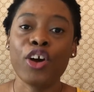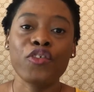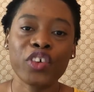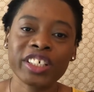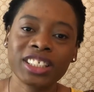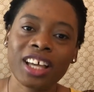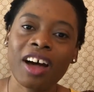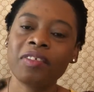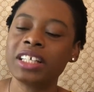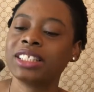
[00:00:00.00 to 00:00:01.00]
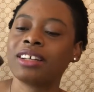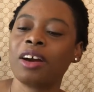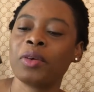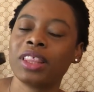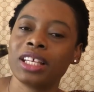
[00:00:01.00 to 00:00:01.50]
First off, let's
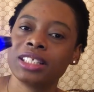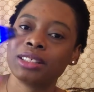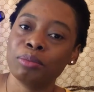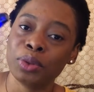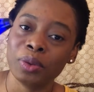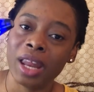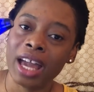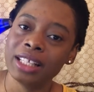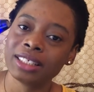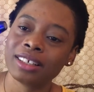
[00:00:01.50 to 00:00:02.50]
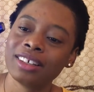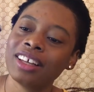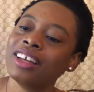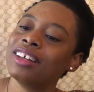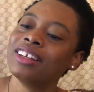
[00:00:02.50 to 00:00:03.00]
start with this blue light.
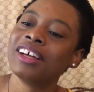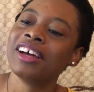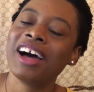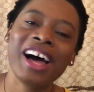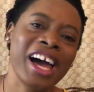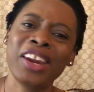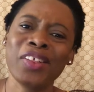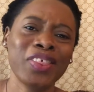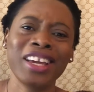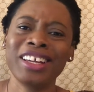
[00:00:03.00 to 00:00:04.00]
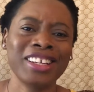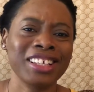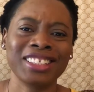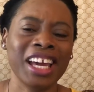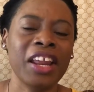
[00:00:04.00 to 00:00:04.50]
I don't think it
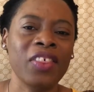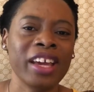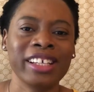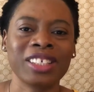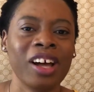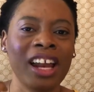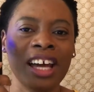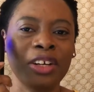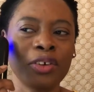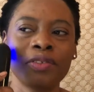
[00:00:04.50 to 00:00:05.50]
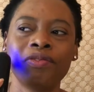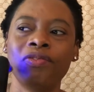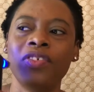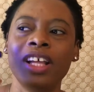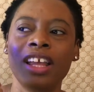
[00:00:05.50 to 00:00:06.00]
does anything at all. I don't
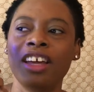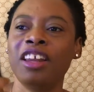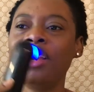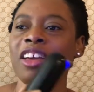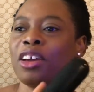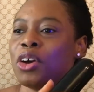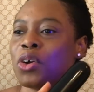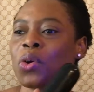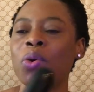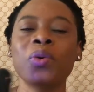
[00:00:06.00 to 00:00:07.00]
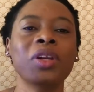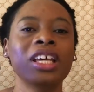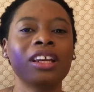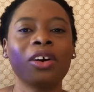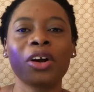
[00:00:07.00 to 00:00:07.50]
feel any
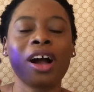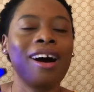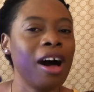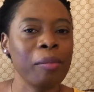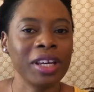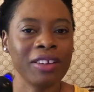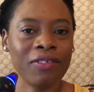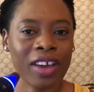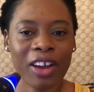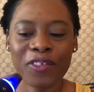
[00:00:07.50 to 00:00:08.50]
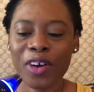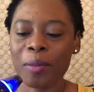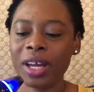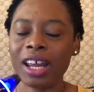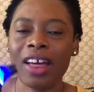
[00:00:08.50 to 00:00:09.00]
cooling or calming effect from
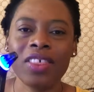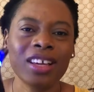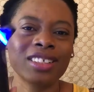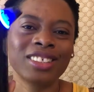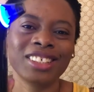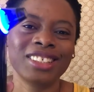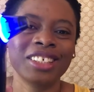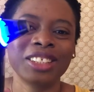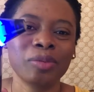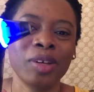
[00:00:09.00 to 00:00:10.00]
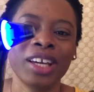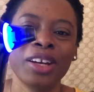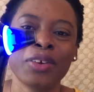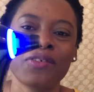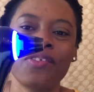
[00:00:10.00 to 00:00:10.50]
it. I think it's just there to make it
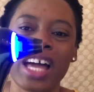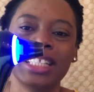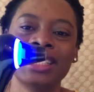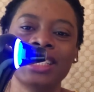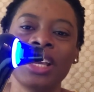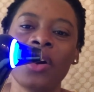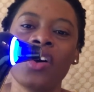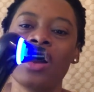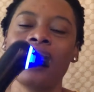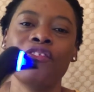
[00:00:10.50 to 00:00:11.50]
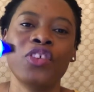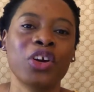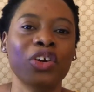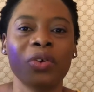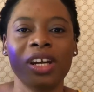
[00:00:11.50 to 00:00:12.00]
look fancy, or if
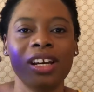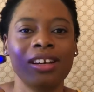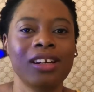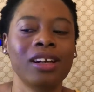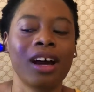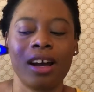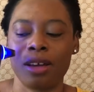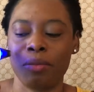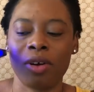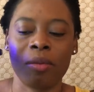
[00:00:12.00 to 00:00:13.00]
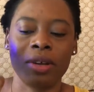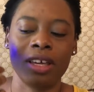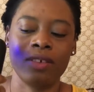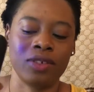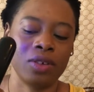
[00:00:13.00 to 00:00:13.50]
you're doing it in the dark, it probably
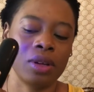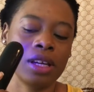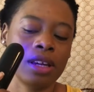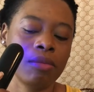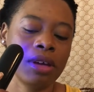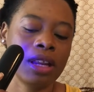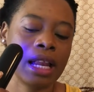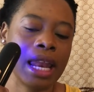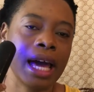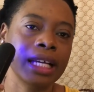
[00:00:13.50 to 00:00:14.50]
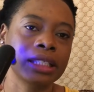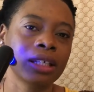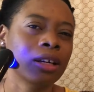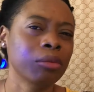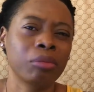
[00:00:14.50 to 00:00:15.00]
gives you a little bit of light.
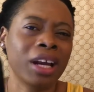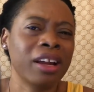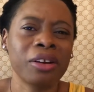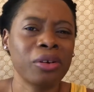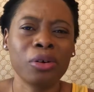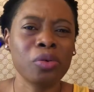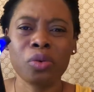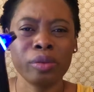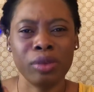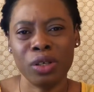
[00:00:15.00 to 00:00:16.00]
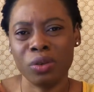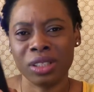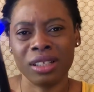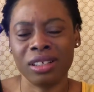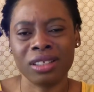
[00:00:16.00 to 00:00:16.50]
But I don't know who would be
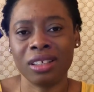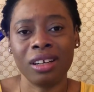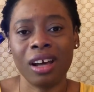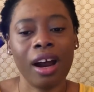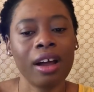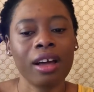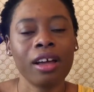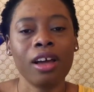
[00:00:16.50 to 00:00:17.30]
using this in the dark.